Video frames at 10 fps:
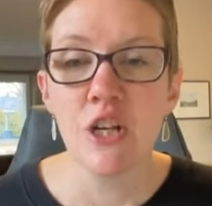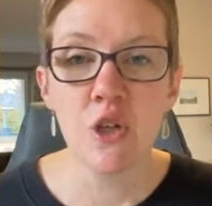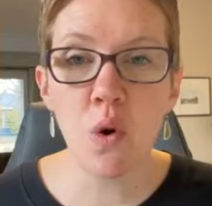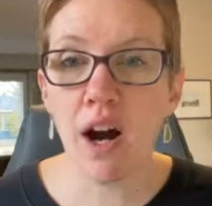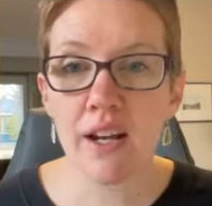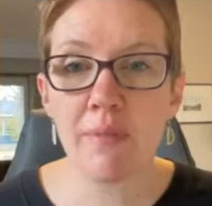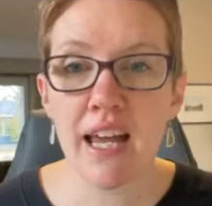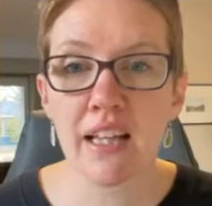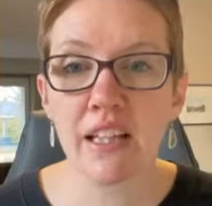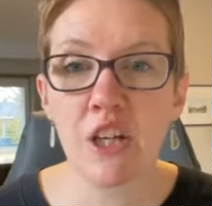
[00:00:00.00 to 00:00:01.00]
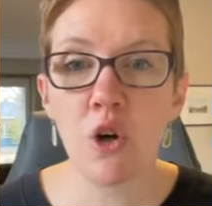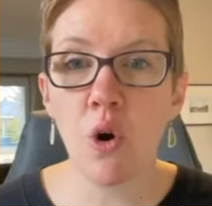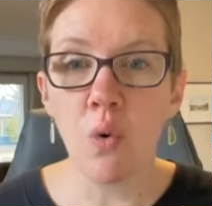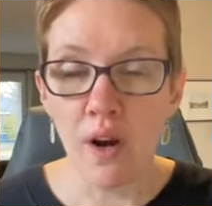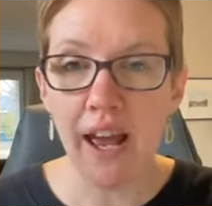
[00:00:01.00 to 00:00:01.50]
you automatically
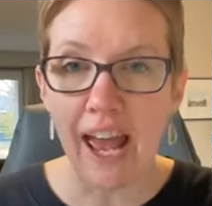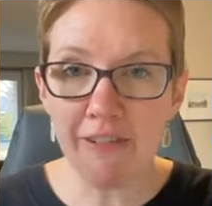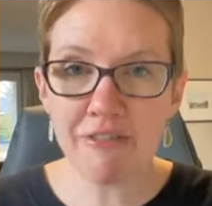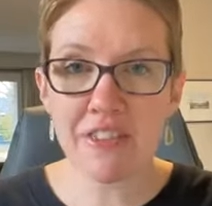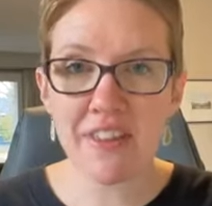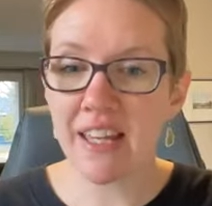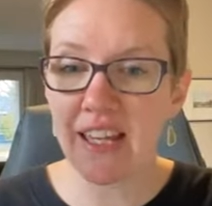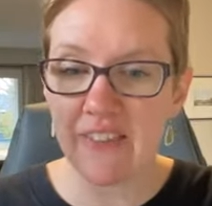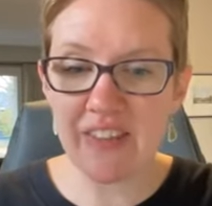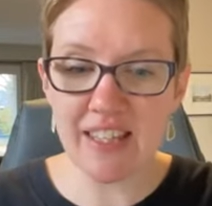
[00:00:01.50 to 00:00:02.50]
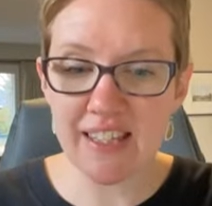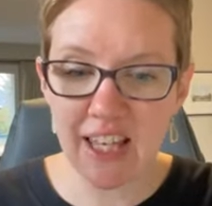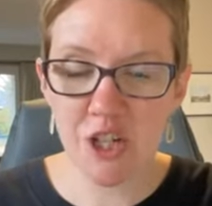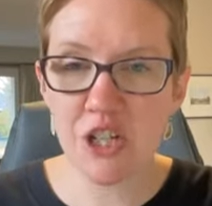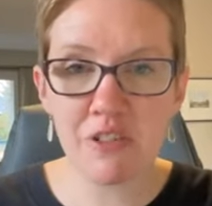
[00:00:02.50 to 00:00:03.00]
know everything in this
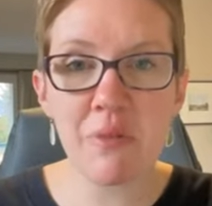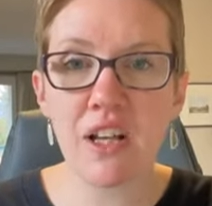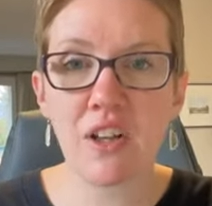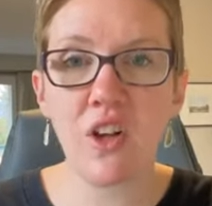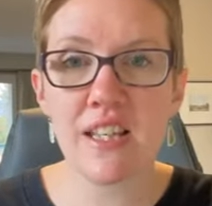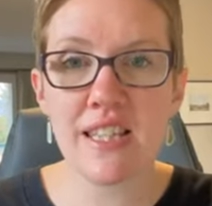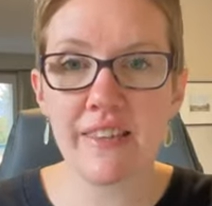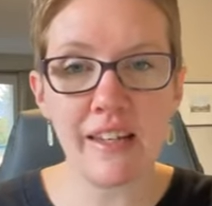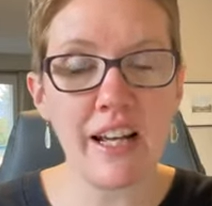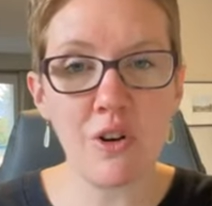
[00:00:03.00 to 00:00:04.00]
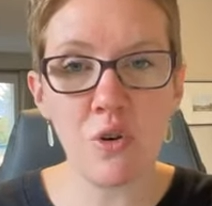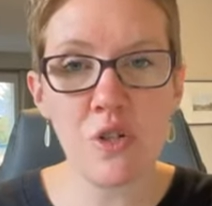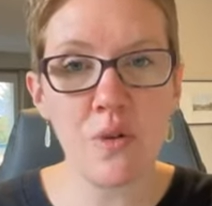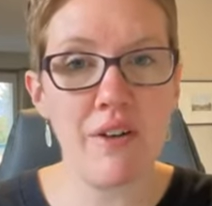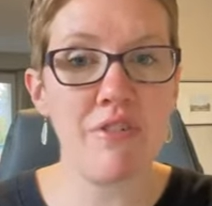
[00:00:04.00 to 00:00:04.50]
section of my closet that I go
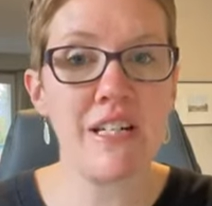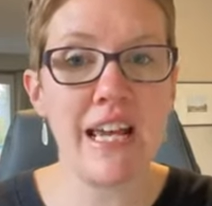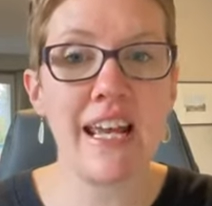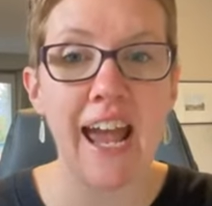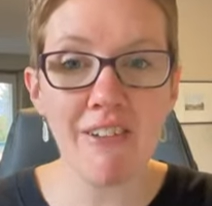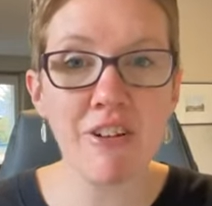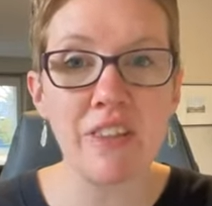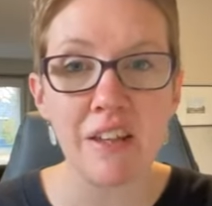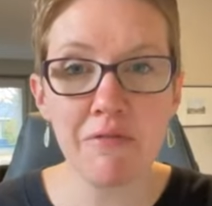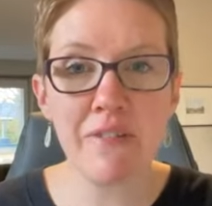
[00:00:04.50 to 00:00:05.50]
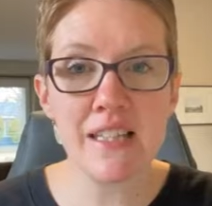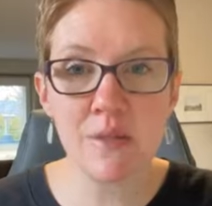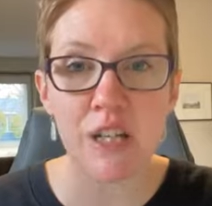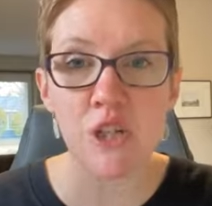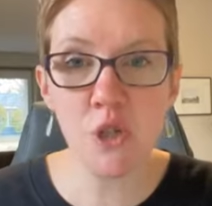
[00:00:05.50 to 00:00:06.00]
to every day, everything
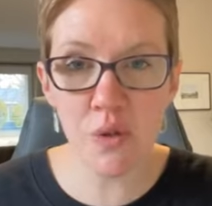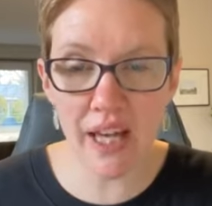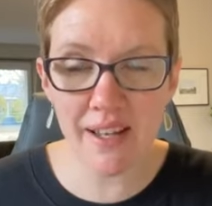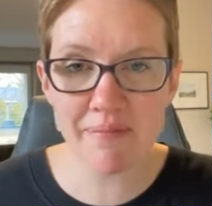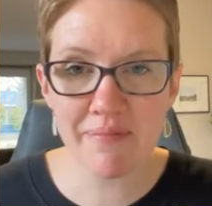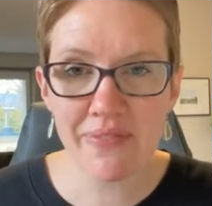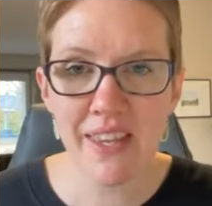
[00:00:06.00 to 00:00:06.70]
fits me today.